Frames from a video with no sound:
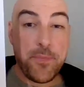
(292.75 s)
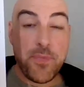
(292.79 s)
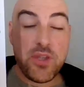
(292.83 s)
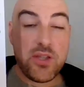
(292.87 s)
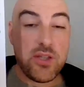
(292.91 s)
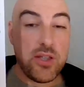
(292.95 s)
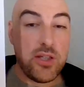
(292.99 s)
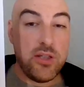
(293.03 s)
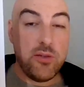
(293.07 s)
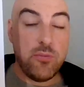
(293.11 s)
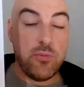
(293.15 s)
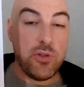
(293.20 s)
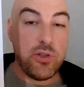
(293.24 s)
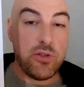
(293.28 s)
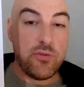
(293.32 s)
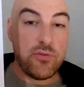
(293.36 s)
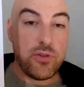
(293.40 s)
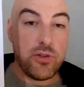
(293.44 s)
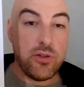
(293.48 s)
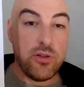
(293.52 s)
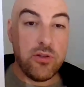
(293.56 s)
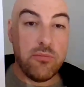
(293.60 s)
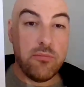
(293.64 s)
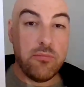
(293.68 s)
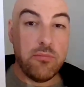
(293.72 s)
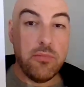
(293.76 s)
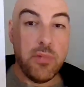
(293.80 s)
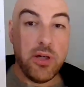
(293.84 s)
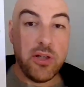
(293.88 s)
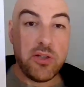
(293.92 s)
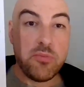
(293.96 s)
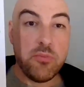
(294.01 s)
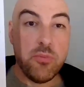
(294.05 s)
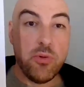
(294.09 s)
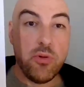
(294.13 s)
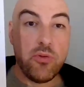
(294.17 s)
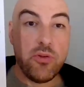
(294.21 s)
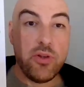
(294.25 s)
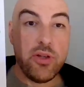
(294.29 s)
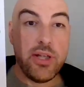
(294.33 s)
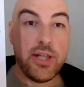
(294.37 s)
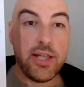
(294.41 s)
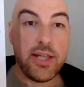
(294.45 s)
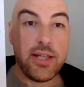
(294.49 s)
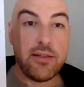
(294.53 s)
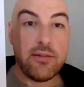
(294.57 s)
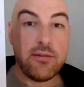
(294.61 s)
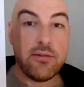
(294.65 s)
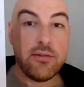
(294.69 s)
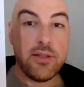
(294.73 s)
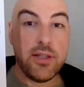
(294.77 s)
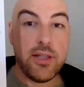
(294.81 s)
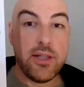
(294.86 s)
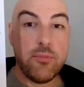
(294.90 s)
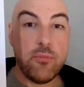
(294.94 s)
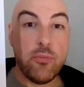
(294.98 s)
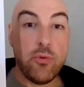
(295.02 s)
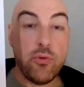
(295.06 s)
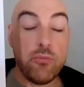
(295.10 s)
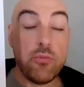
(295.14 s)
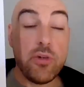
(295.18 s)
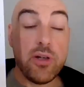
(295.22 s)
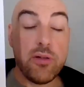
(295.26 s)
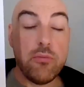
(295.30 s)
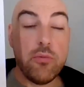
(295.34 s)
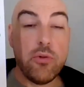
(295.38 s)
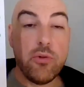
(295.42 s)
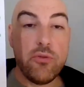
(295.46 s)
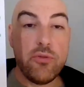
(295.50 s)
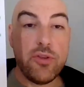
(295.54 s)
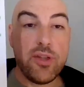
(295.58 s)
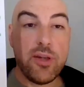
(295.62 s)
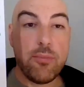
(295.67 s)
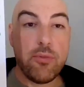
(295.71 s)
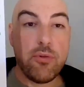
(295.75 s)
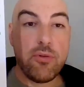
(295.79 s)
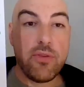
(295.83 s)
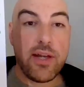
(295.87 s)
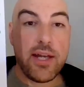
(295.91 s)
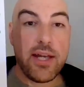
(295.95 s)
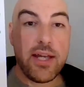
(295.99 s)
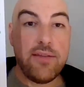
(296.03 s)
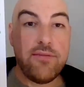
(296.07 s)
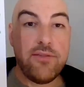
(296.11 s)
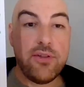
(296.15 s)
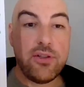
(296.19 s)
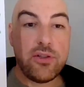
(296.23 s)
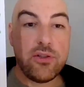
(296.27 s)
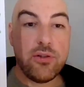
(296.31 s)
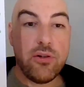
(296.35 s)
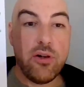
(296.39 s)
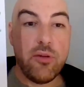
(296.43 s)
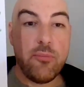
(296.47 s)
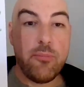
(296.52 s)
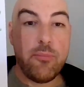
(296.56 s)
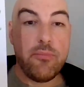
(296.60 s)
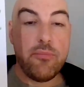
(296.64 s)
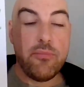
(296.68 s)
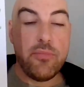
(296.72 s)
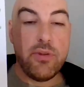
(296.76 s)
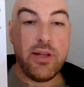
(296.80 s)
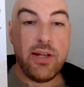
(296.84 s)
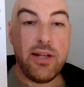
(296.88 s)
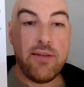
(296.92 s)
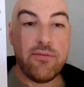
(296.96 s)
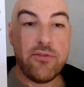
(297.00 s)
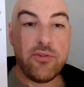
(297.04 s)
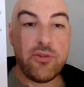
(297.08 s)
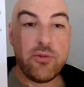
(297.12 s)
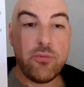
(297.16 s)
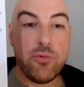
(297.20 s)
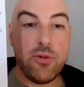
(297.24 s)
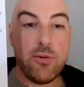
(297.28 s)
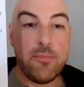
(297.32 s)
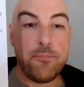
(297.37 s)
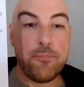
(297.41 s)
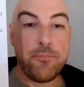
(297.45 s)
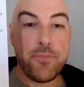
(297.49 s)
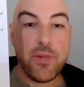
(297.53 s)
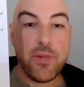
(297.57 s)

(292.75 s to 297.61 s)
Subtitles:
So you would have got much more than that, more than double that if you got 11 to 1.